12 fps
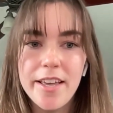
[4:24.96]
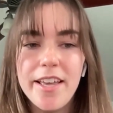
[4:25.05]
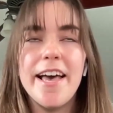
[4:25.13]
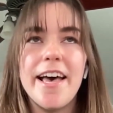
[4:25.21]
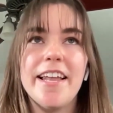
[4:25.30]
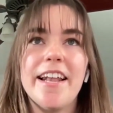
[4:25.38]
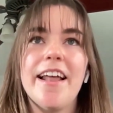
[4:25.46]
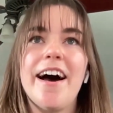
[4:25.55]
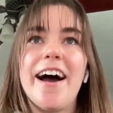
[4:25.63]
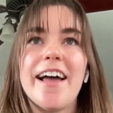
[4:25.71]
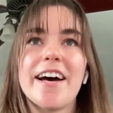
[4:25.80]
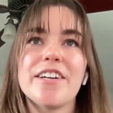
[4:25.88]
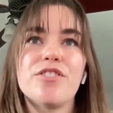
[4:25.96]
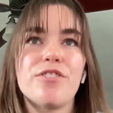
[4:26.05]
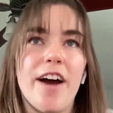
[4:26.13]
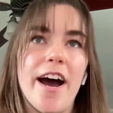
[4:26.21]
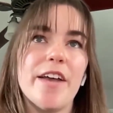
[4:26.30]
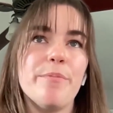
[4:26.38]
And I had
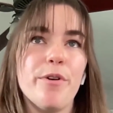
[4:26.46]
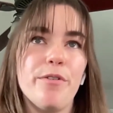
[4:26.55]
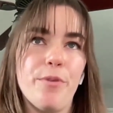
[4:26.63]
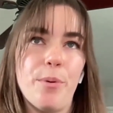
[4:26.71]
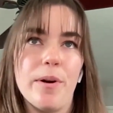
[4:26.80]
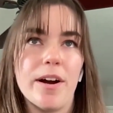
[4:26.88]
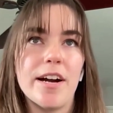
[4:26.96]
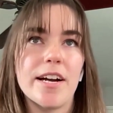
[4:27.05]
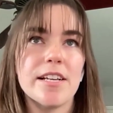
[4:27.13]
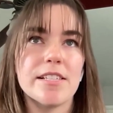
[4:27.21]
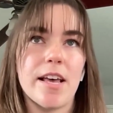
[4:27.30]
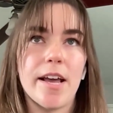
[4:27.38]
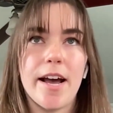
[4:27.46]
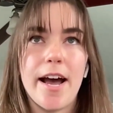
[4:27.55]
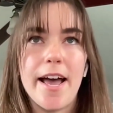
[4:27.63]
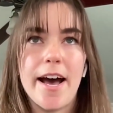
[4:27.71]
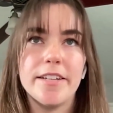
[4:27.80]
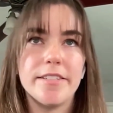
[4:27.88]
tried before because I
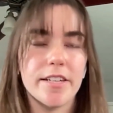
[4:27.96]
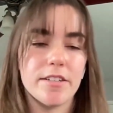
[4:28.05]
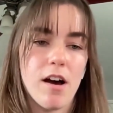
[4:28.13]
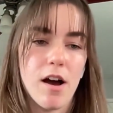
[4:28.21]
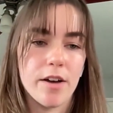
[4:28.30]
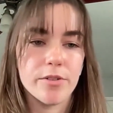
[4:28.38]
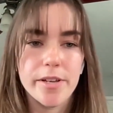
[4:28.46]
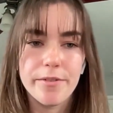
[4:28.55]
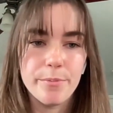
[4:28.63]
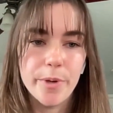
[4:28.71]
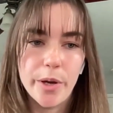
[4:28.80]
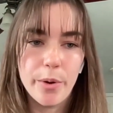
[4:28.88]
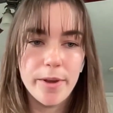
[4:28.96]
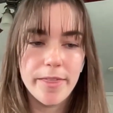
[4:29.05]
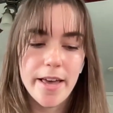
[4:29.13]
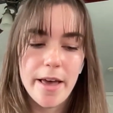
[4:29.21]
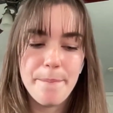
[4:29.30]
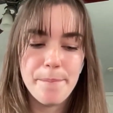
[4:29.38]
had TikTok. I was familiar with
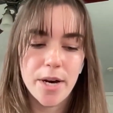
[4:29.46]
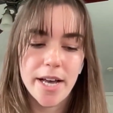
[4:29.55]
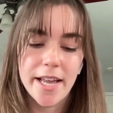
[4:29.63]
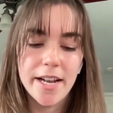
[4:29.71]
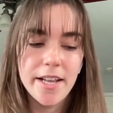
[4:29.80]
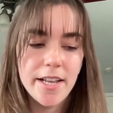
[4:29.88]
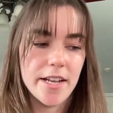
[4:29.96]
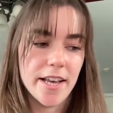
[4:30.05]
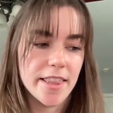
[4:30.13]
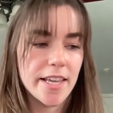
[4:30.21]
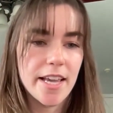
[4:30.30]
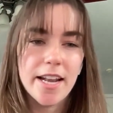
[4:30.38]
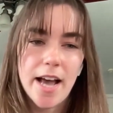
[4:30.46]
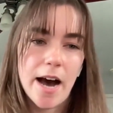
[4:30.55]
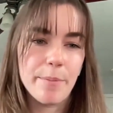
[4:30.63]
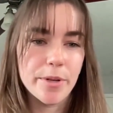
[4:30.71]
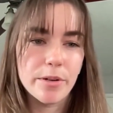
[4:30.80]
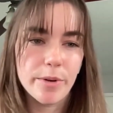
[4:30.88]
it, but nothing had
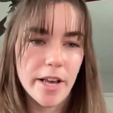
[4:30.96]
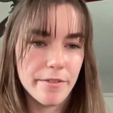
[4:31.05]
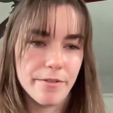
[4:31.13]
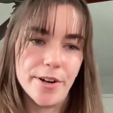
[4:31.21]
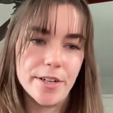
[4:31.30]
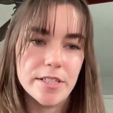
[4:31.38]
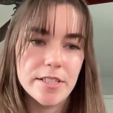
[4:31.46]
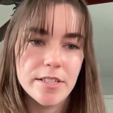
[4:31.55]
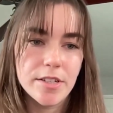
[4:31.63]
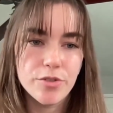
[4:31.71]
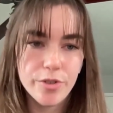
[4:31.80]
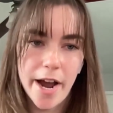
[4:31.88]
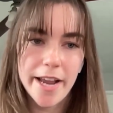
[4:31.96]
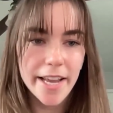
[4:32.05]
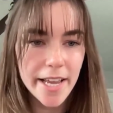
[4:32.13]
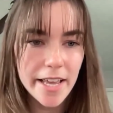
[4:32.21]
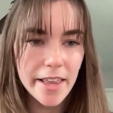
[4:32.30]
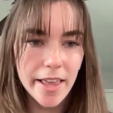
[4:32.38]
happened when I first tried
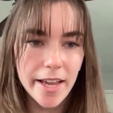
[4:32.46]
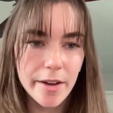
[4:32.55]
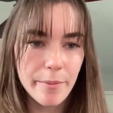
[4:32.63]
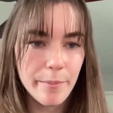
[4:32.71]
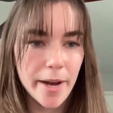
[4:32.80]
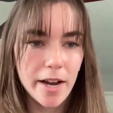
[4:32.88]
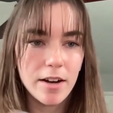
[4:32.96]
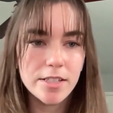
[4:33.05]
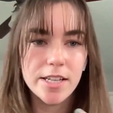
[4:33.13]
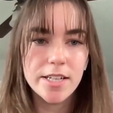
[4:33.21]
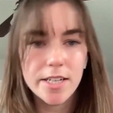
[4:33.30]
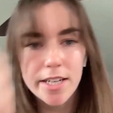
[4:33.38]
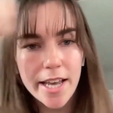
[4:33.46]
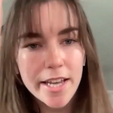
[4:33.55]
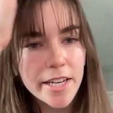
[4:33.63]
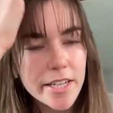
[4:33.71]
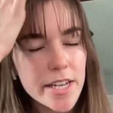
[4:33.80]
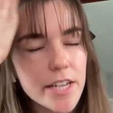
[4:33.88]
it. My content didn't get
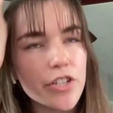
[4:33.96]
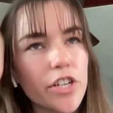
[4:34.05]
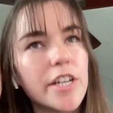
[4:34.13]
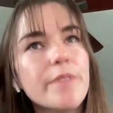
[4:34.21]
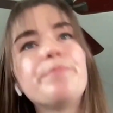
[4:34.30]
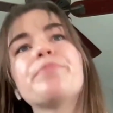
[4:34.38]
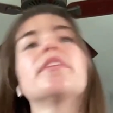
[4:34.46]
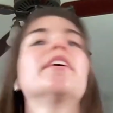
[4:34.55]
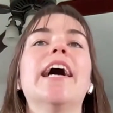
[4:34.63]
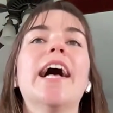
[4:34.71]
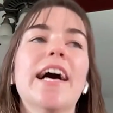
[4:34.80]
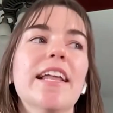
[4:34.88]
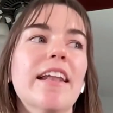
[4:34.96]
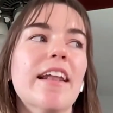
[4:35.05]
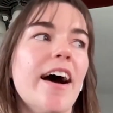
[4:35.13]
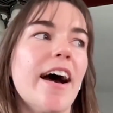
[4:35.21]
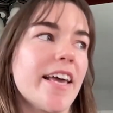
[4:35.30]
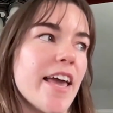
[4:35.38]
any attention and
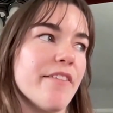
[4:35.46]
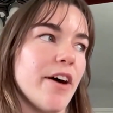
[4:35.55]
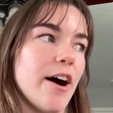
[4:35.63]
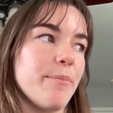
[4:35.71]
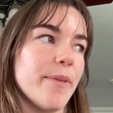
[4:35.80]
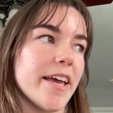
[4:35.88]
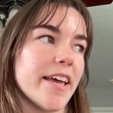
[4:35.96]
I gave up